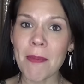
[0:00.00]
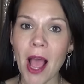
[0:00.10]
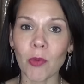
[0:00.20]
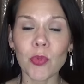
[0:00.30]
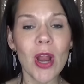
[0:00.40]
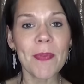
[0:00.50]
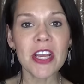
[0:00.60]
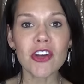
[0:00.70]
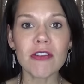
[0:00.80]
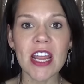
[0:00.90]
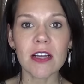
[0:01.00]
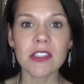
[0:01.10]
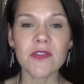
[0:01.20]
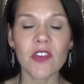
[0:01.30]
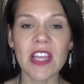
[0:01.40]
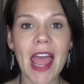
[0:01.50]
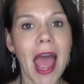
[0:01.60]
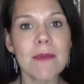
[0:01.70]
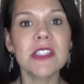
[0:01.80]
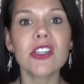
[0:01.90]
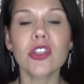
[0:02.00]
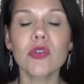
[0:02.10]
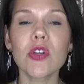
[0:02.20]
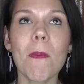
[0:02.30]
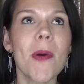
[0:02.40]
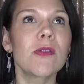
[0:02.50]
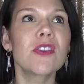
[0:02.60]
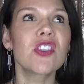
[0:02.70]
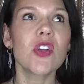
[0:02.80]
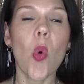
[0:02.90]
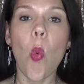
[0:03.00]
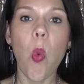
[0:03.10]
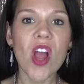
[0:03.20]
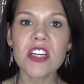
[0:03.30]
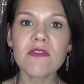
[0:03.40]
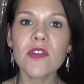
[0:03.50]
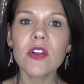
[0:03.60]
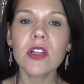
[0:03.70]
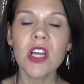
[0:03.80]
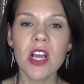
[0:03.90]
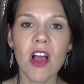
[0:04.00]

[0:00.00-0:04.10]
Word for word: about prepping your nails for the absolute most wonderful,